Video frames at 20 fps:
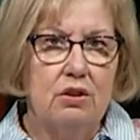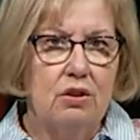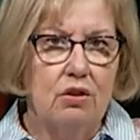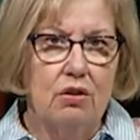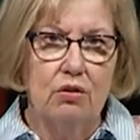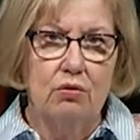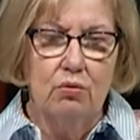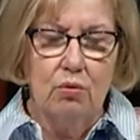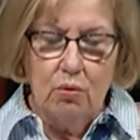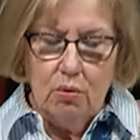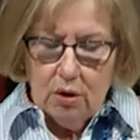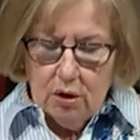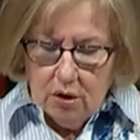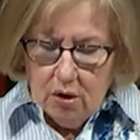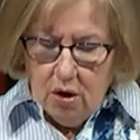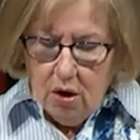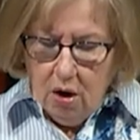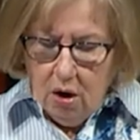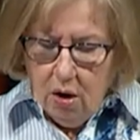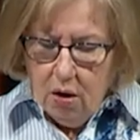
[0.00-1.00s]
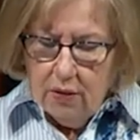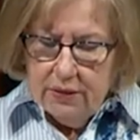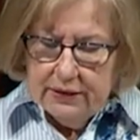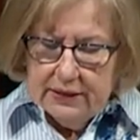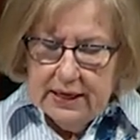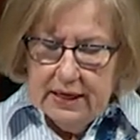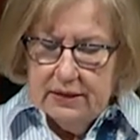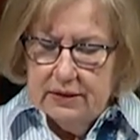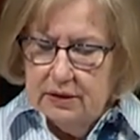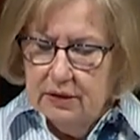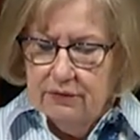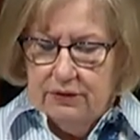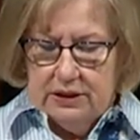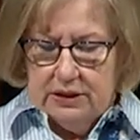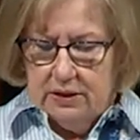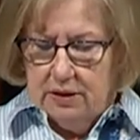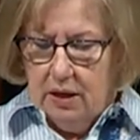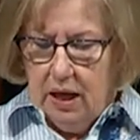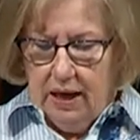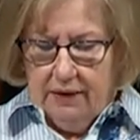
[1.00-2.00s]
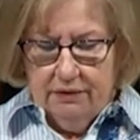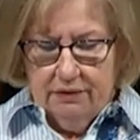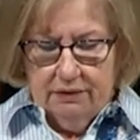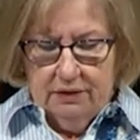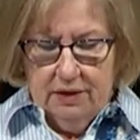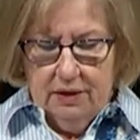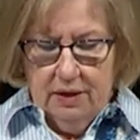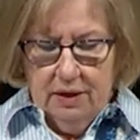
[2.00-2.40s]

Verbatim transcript: to the Lord all the days of his life.